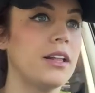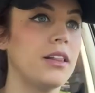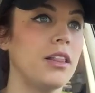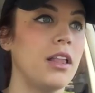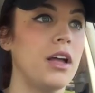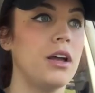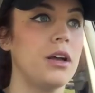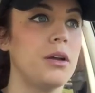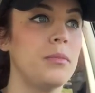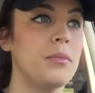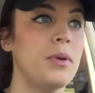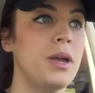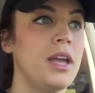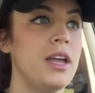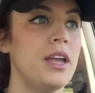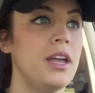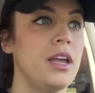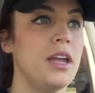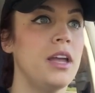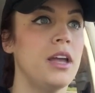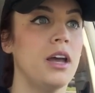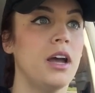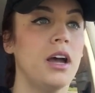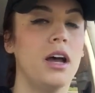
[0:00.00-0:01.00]
club,
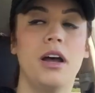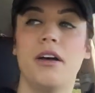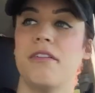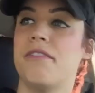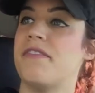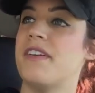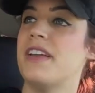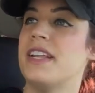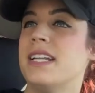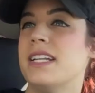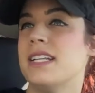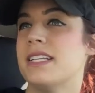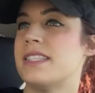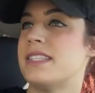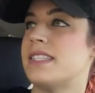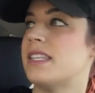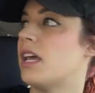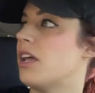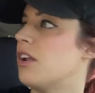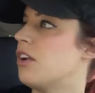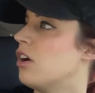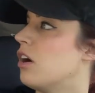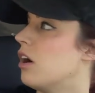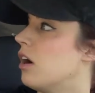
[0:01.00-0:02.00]
a fitness
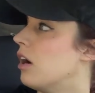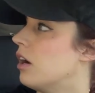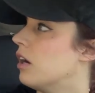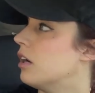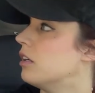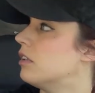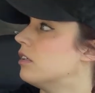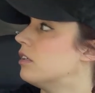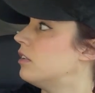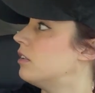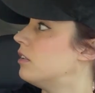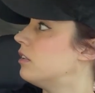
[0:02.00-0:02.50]
center.